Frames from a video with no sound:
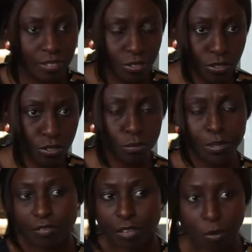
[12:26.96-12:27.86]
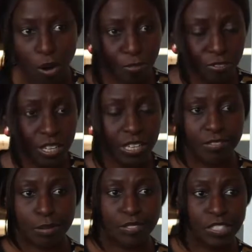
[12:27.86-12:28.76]
soup, give them coffee,
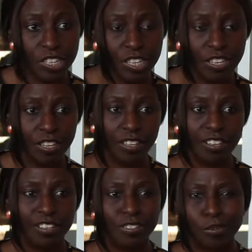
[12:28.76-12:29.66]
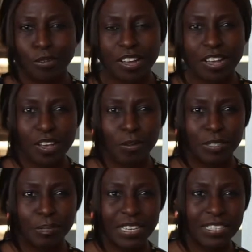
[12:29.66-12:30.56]
give them tea. So it
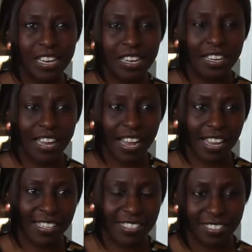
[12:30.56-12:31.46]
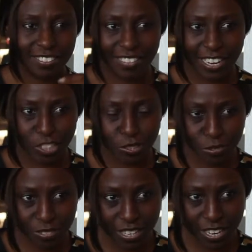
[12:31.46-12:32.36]
was basically like trying
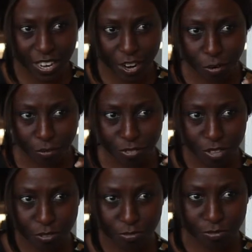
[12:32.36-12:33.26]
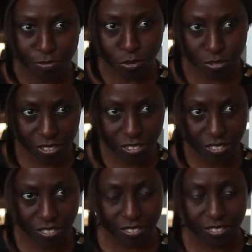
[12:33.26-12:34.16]
to take care of the fruits
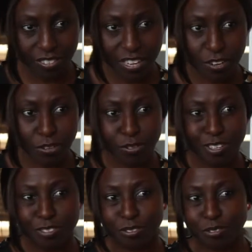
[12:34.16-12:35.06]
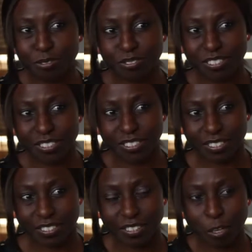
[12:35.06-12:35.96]
and not going to the roots.
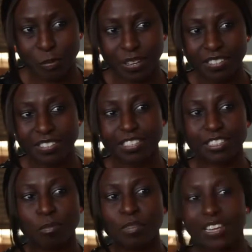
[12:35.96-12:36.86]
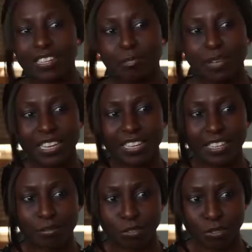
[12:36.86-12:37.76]
Yeah. Because there's someone that's making
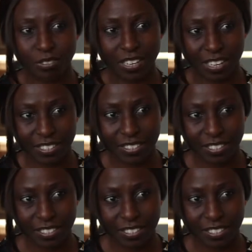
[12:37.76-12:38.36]
them do that.